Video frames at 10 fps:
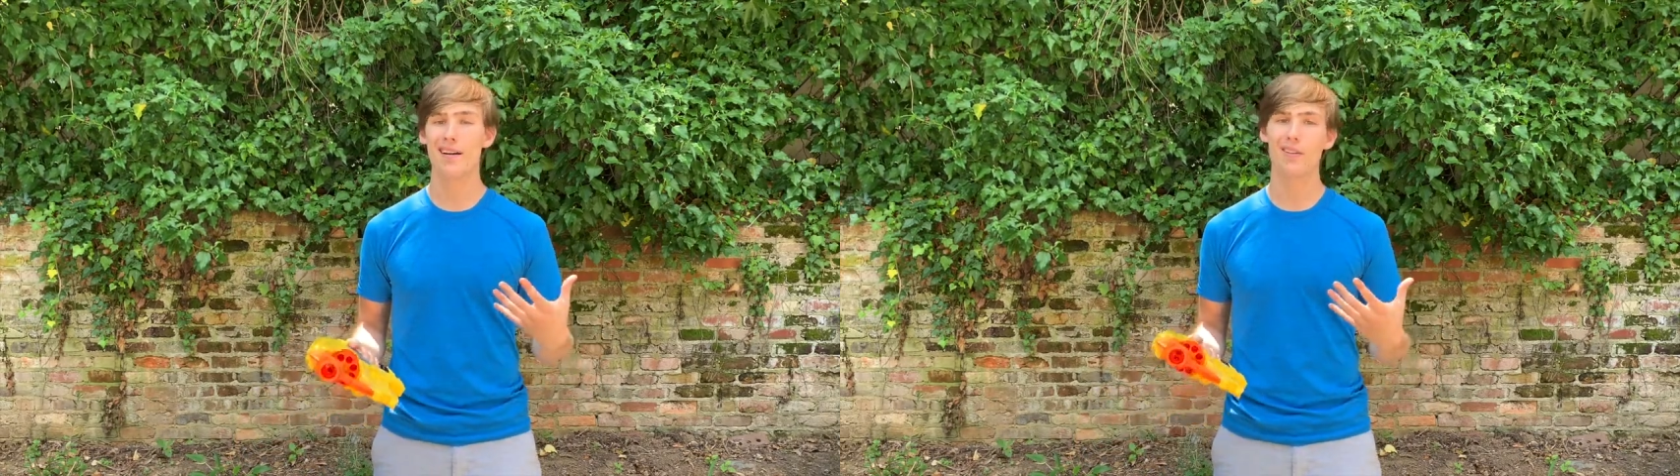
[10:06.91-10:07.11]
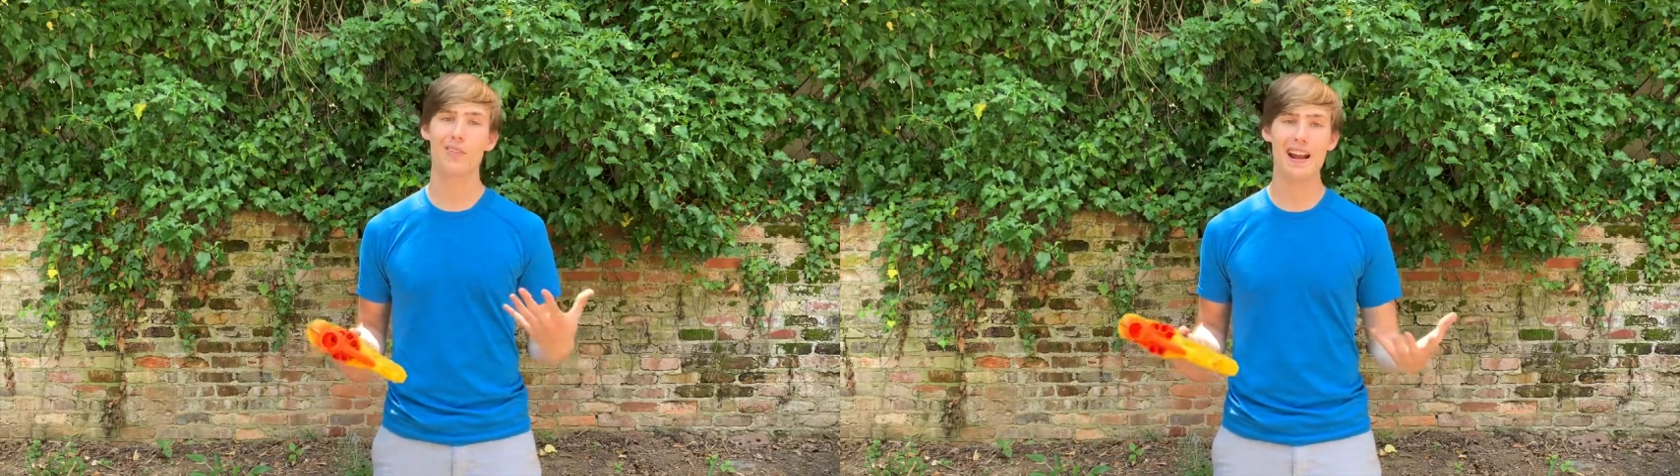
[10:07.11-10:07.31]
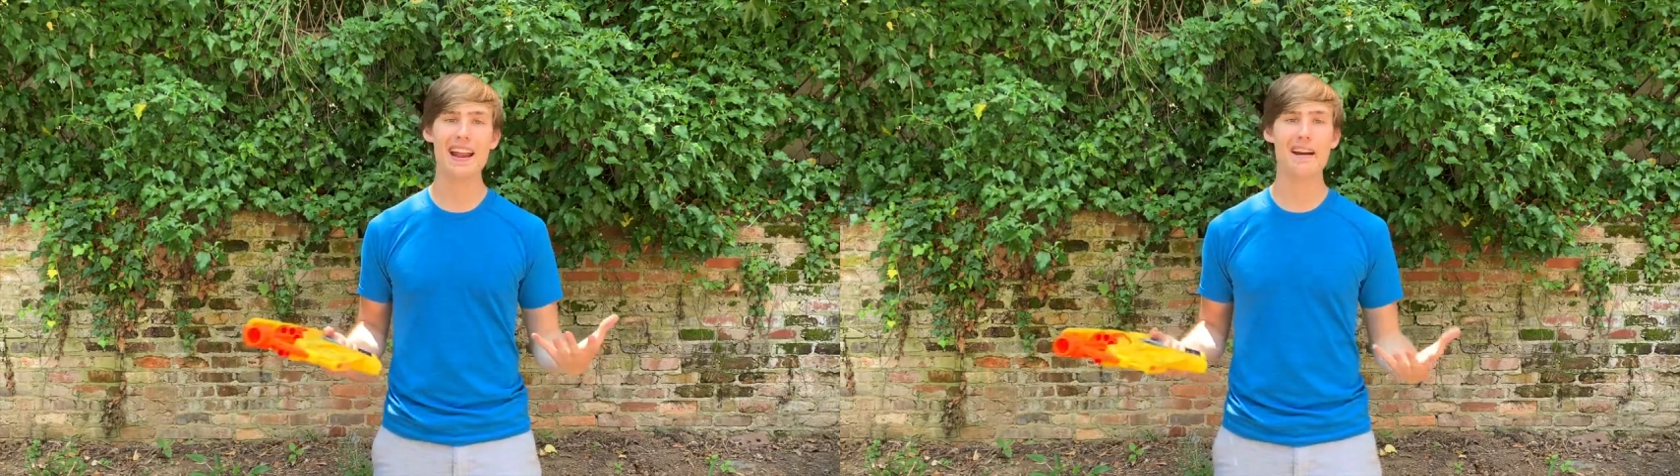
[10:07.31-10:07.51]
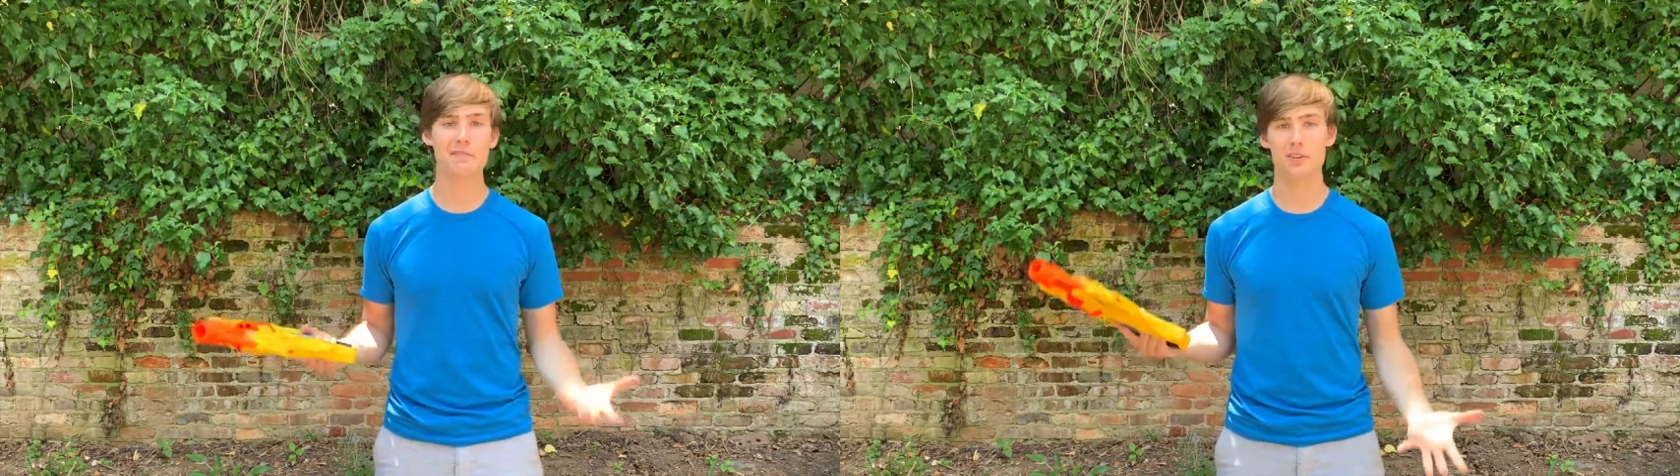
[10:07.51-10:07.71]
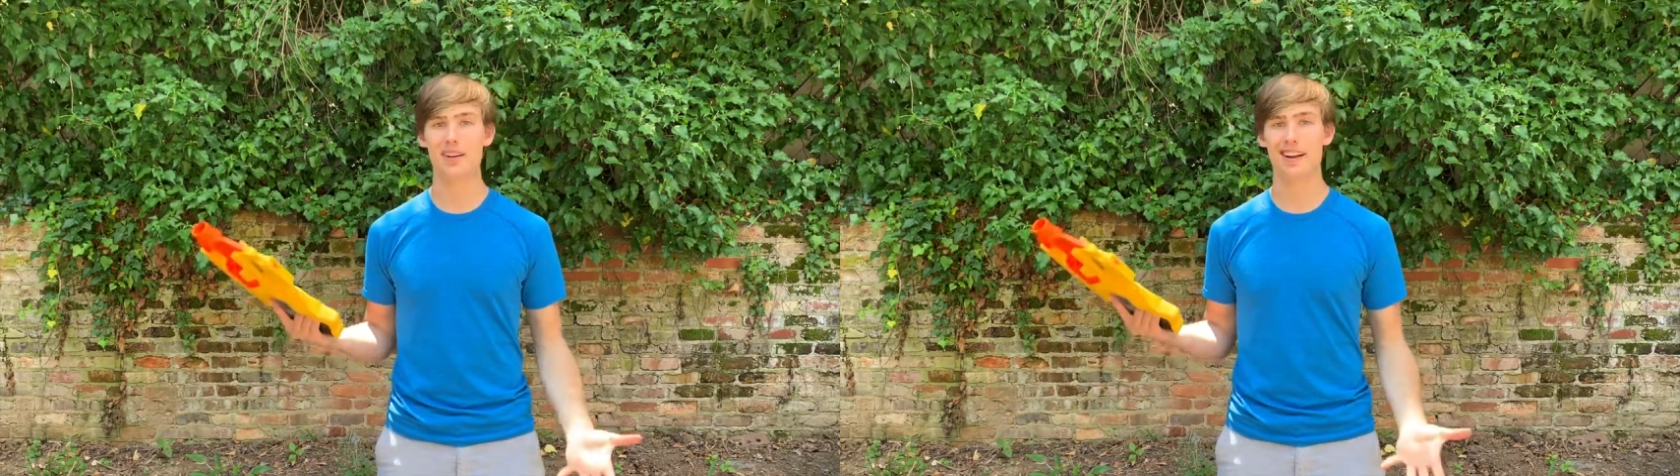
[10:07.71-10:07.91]
right
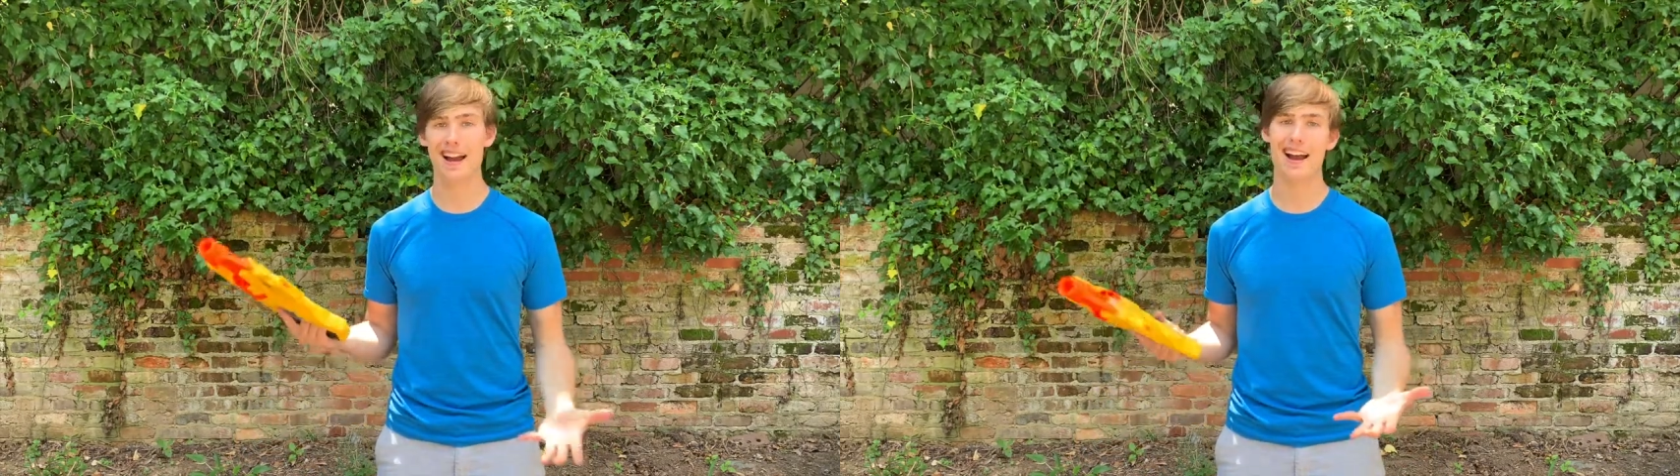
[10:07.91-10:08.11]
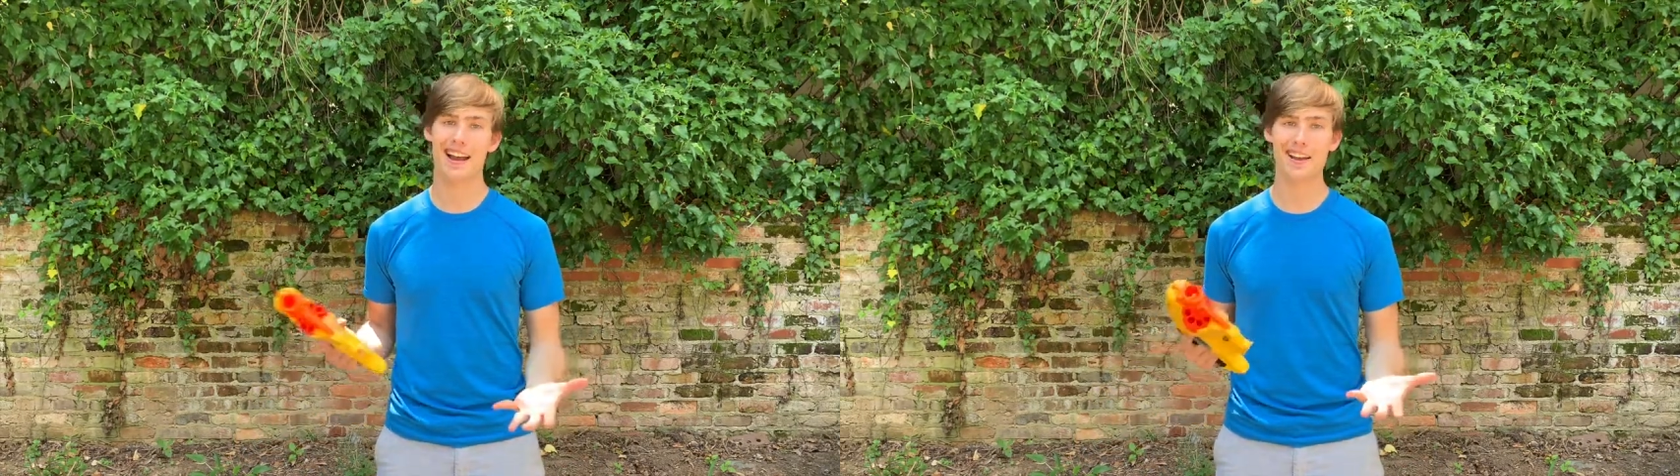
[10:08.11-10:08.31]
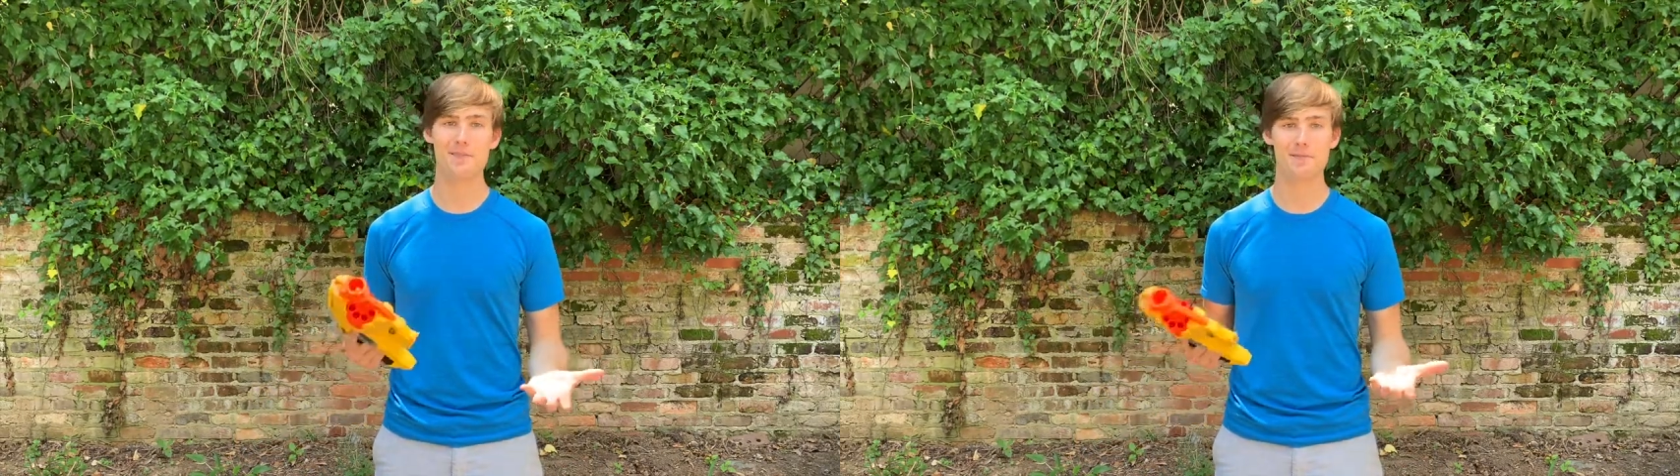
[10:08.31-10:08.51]
after I